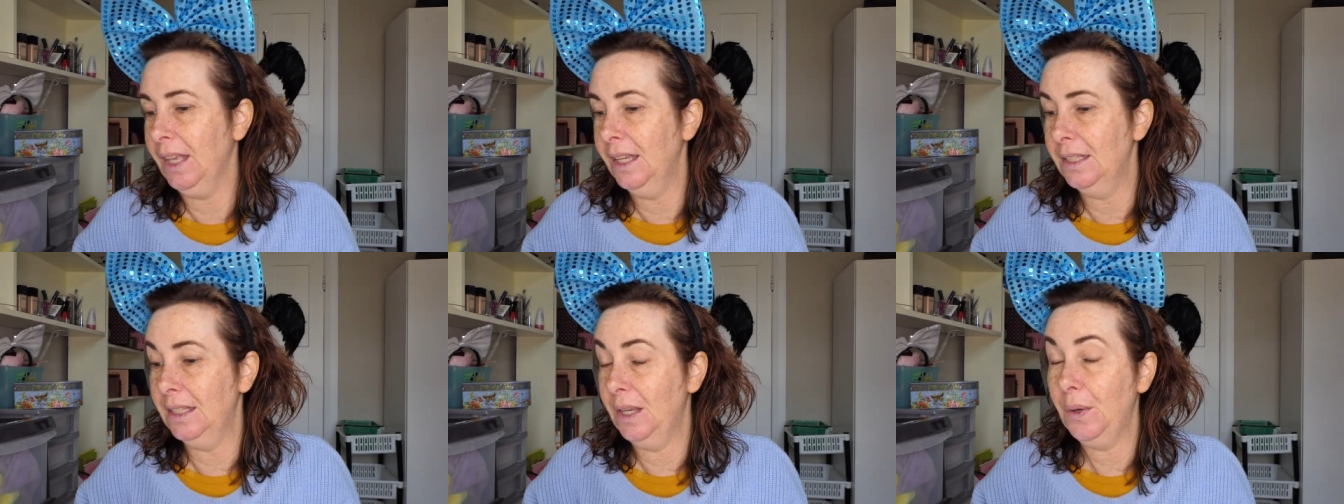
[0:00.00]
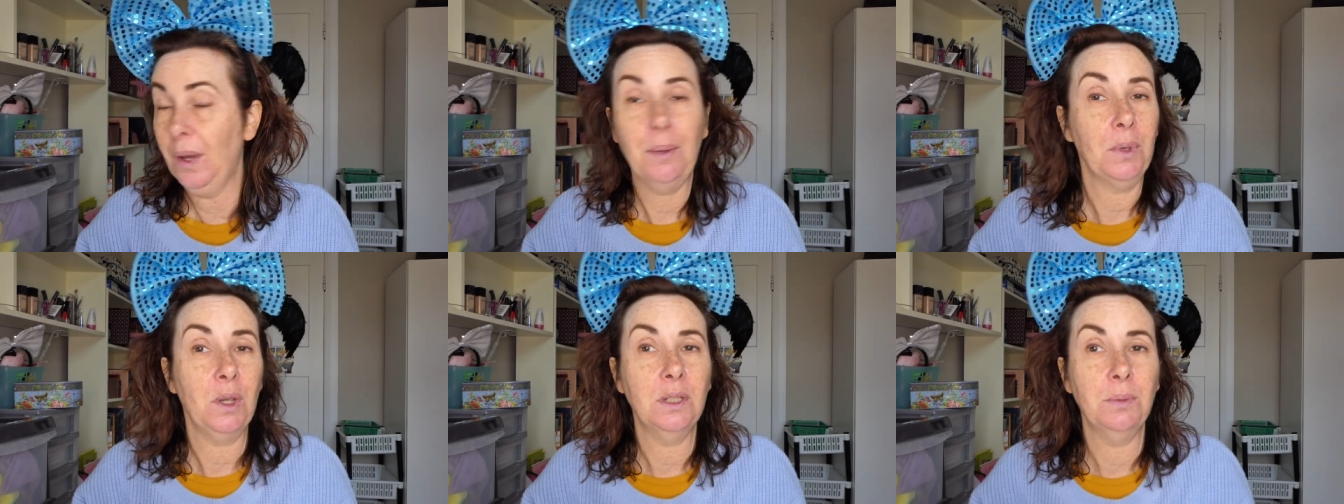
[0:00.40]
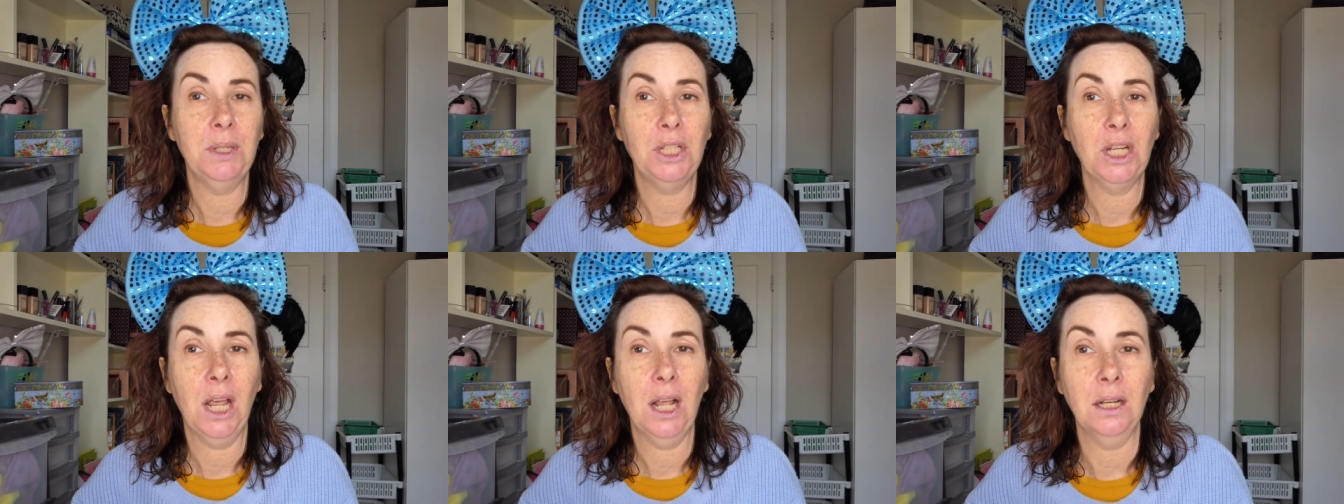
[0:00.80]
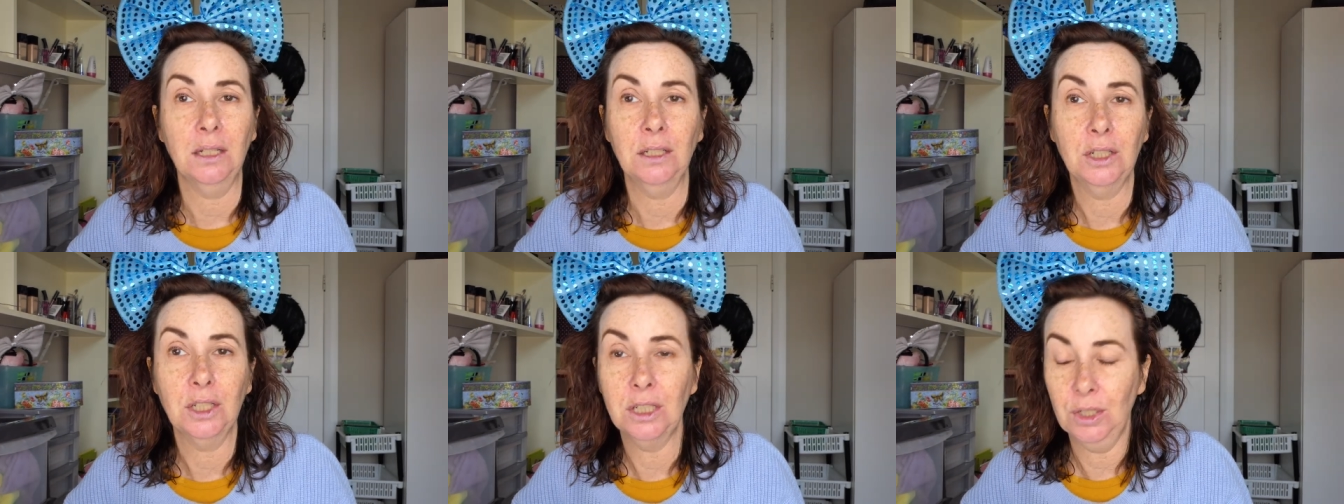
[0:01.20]
so I'm going to be
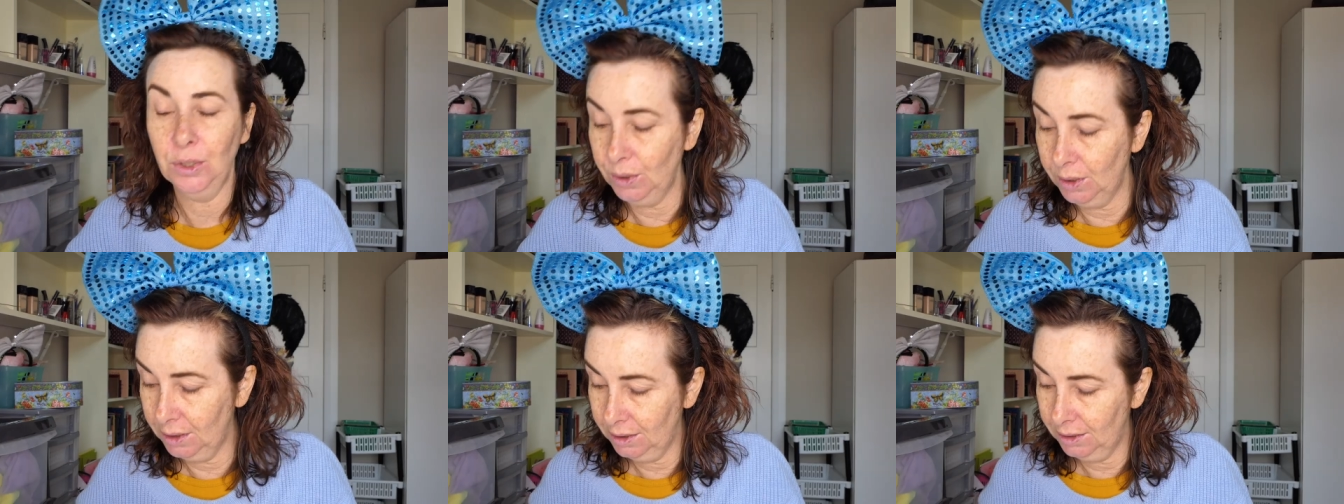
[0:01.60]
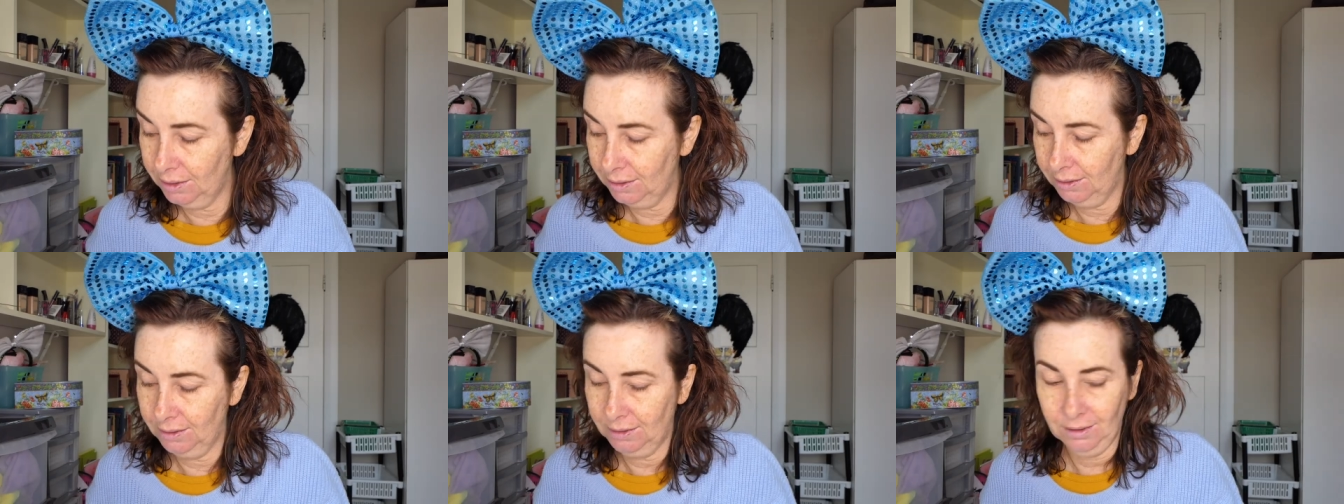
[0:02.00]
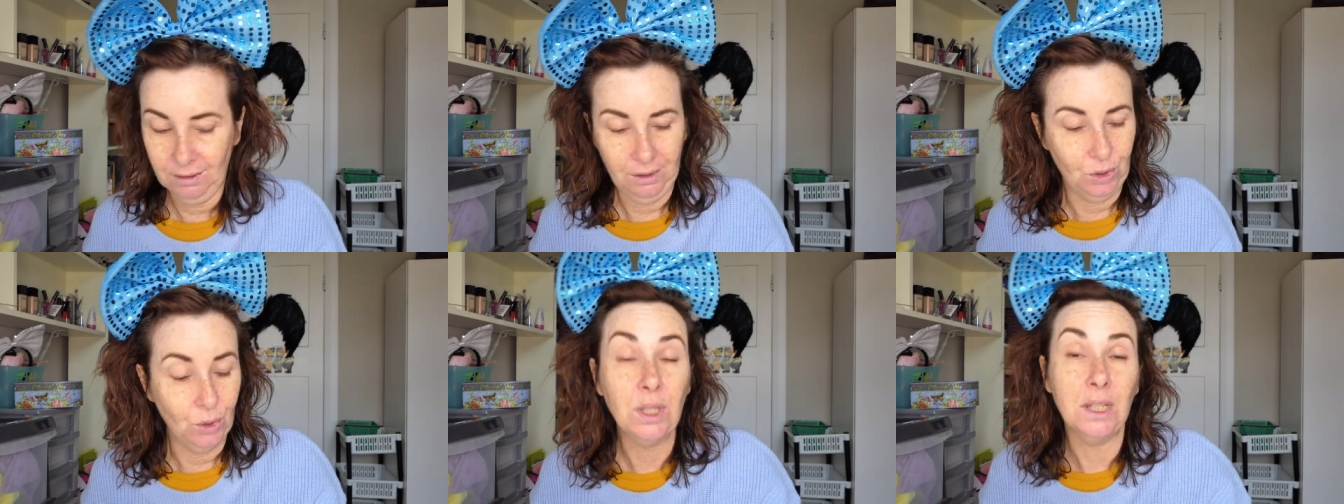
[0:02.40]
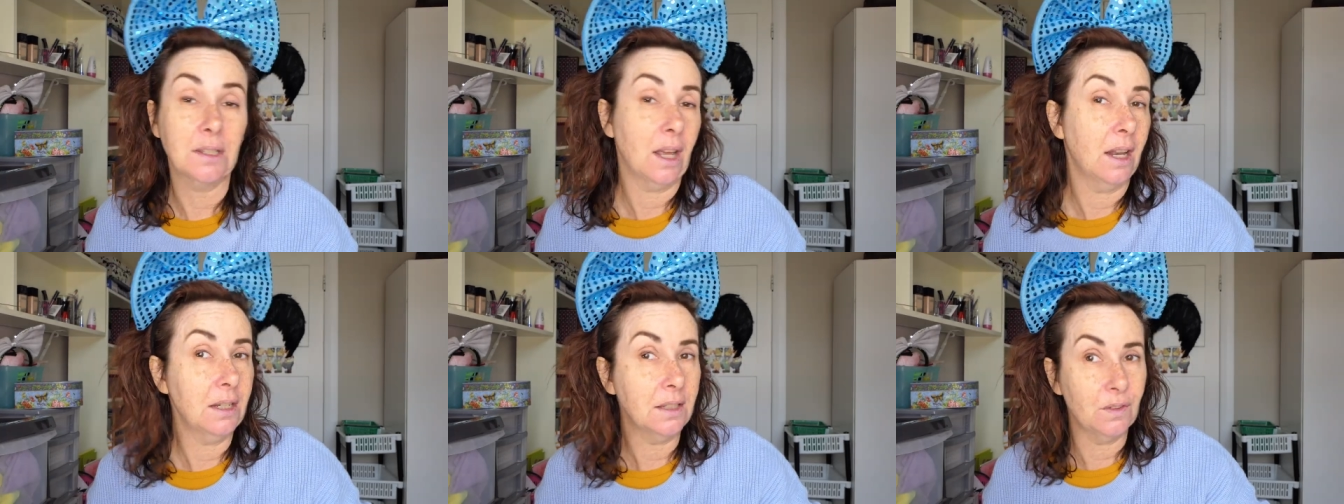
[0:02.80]
challenged to do these
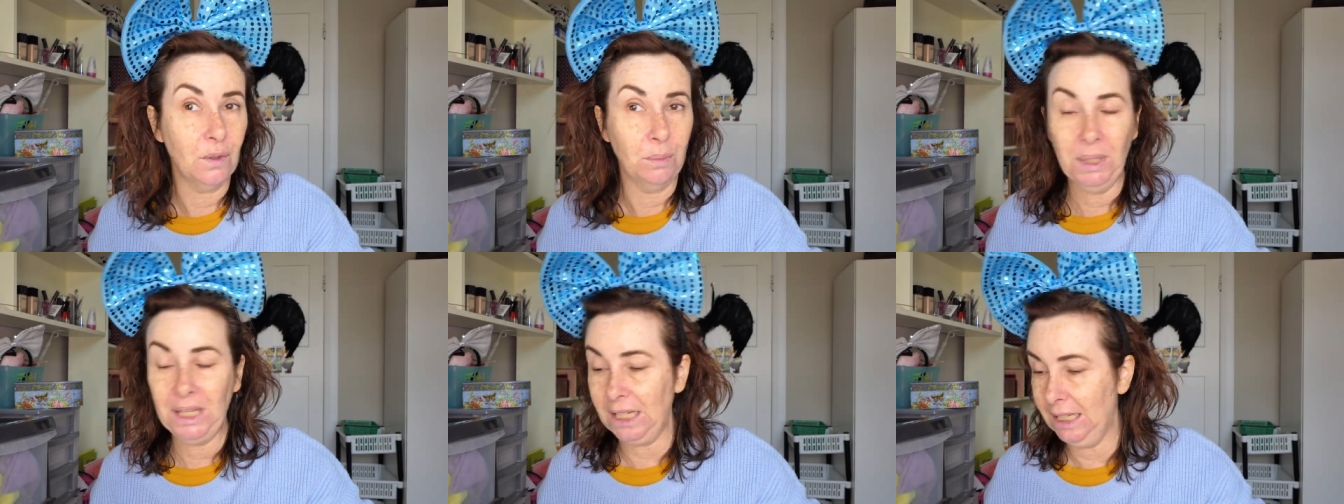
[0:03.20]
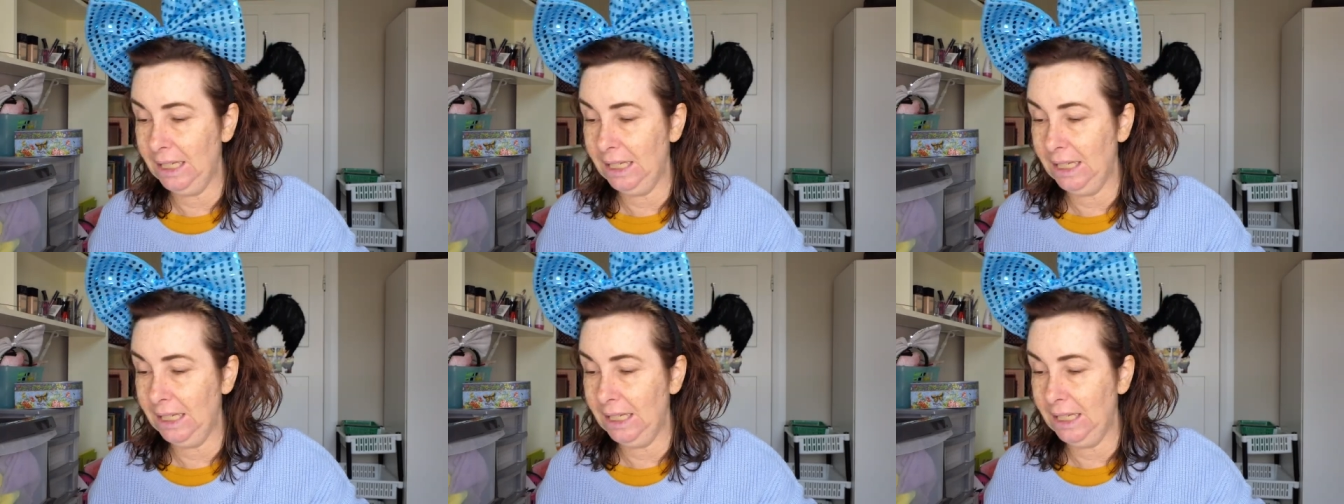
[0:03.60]
colours for me.